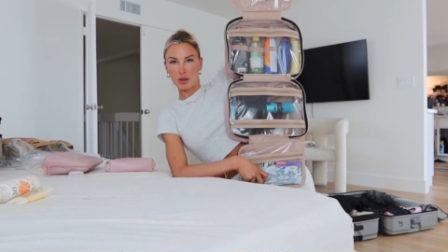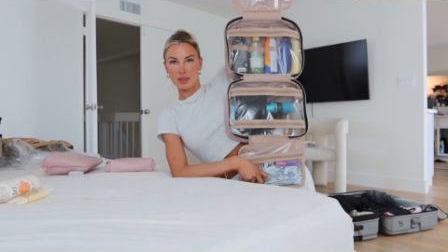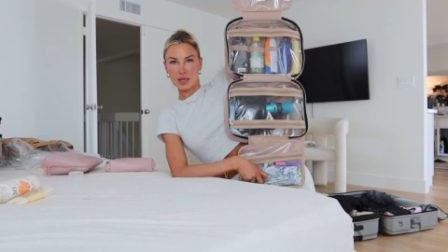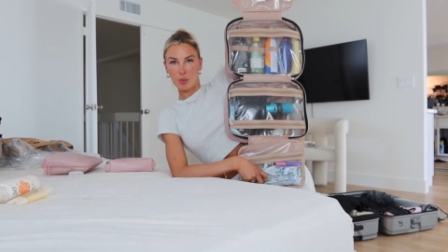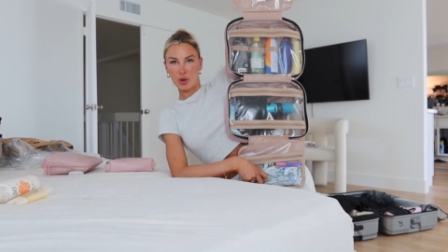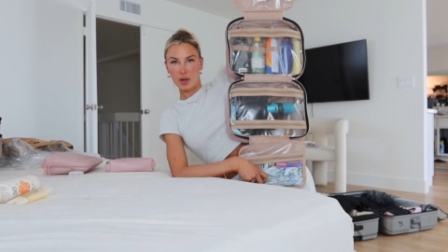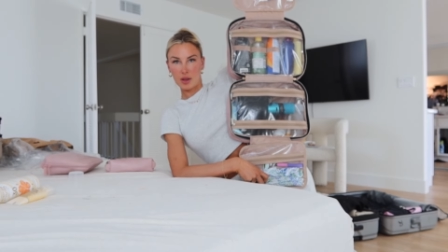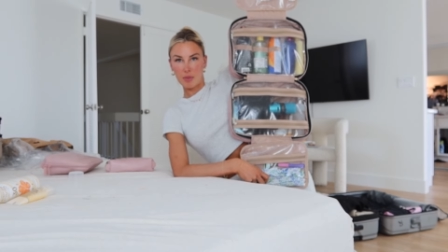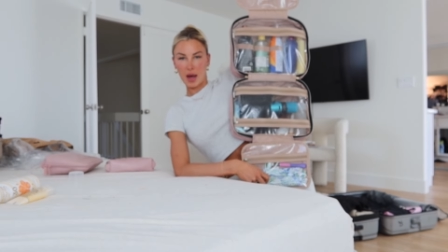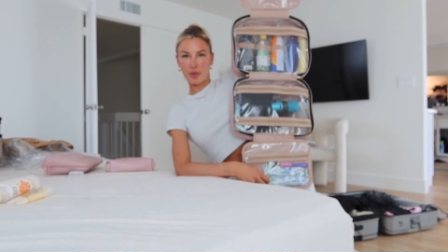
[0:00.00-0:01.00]
or somewhere
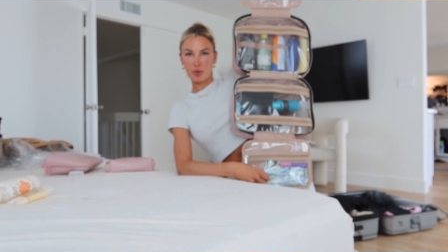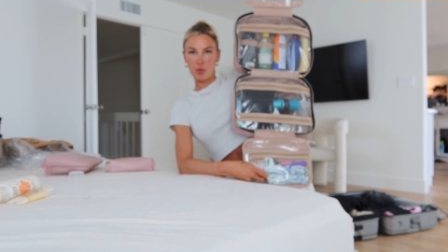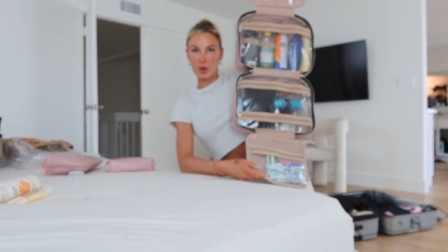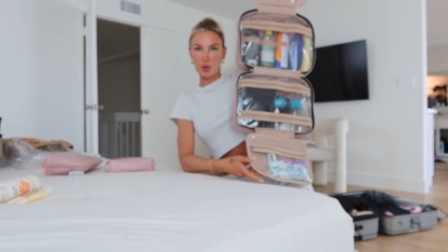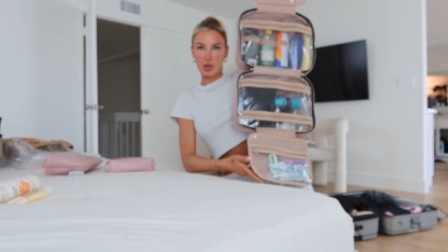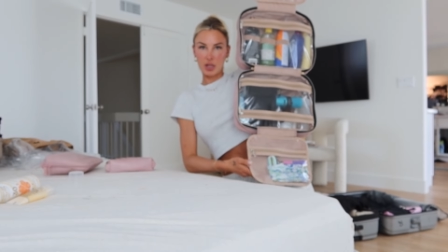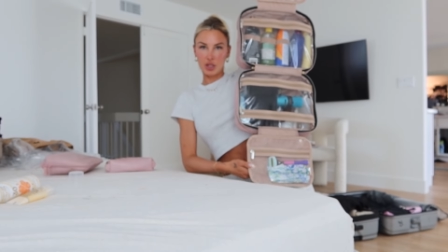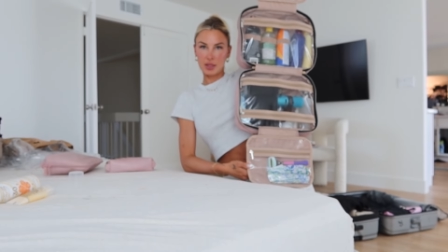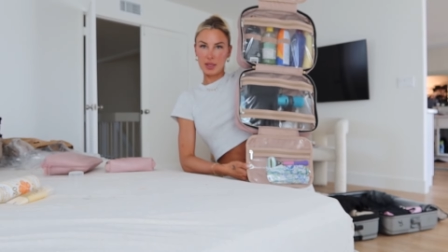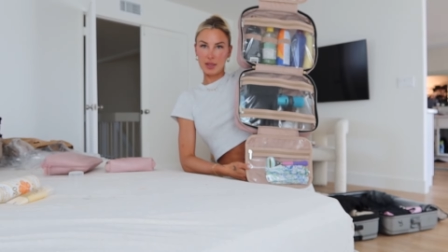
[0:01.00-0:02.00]
in the bathroom and you can just